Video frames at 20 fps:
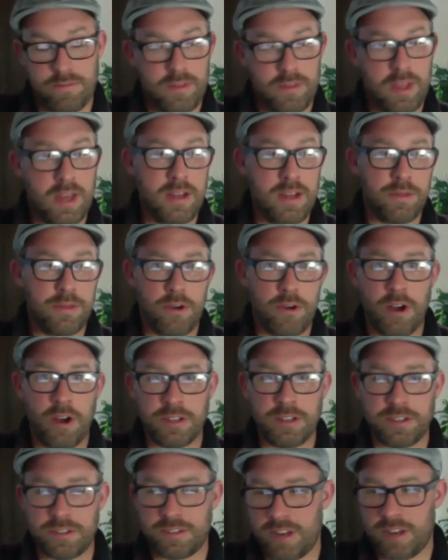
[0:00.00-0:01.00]
Any
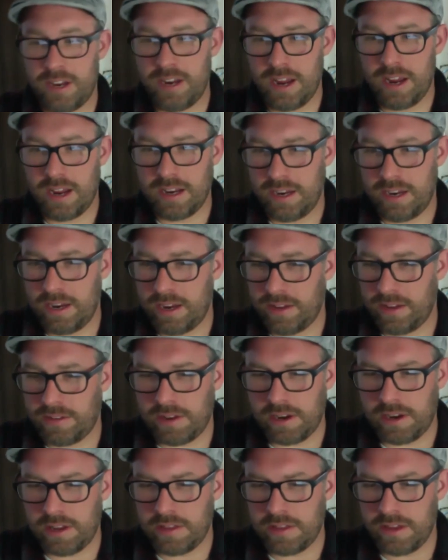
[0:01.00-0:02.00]
thoughts, any ideas,
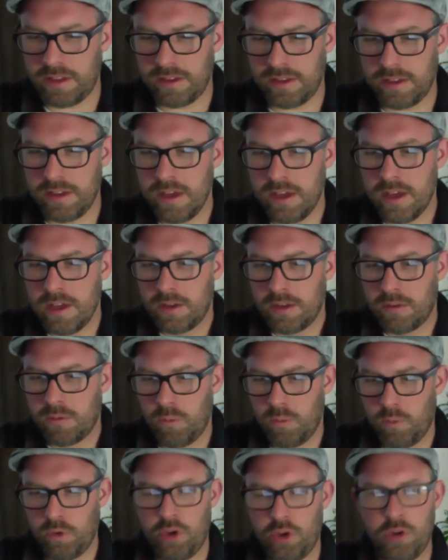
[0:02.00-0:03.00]
anything
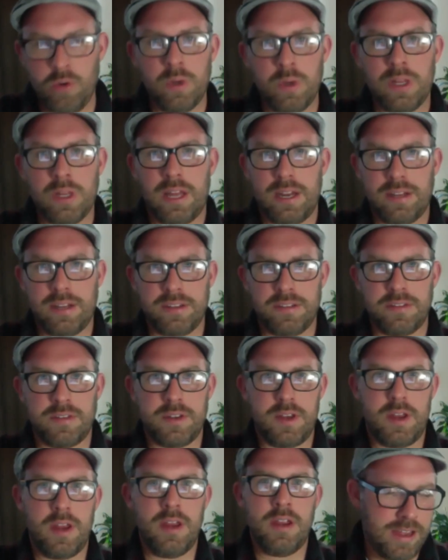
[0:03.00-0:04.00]
you would like to
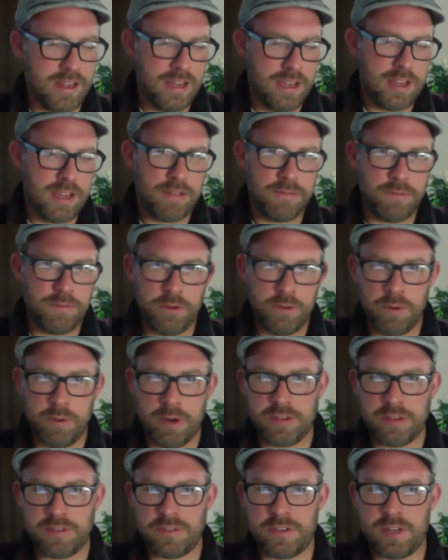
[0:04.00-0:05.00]
see? If you want
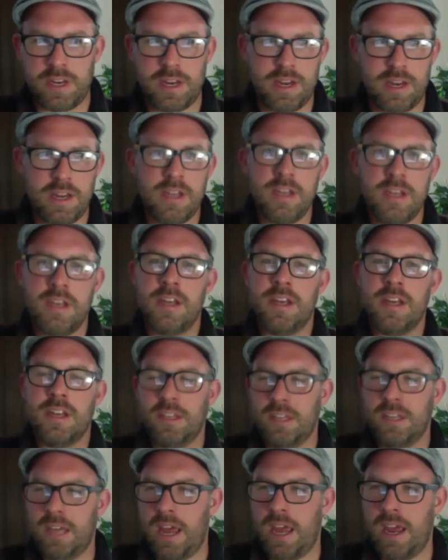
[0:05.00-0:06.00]
to see
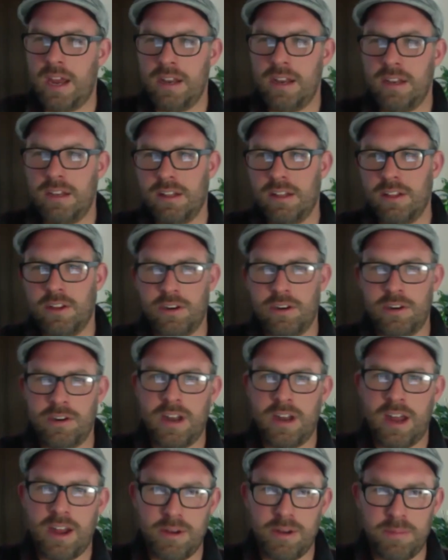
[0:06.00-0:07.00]
Ken learn
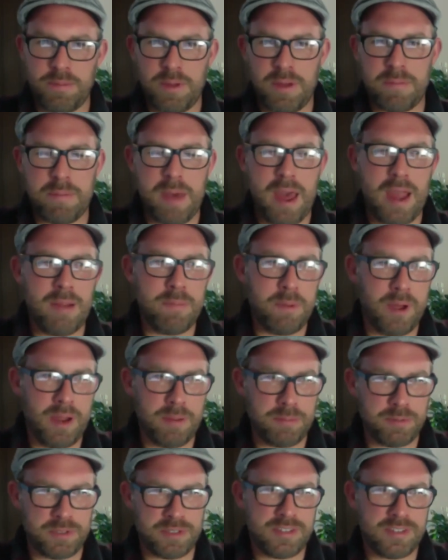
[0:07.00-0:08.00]
how to play
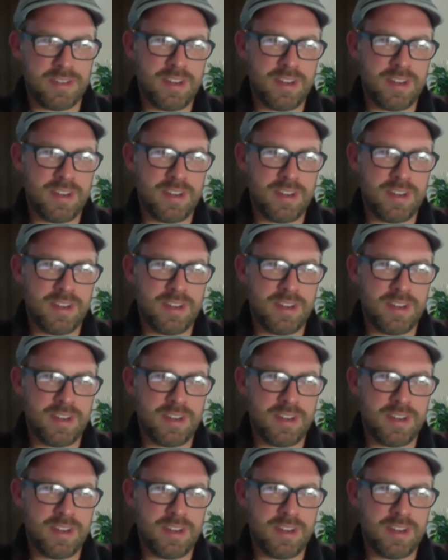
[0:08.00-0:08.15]
bagpipes,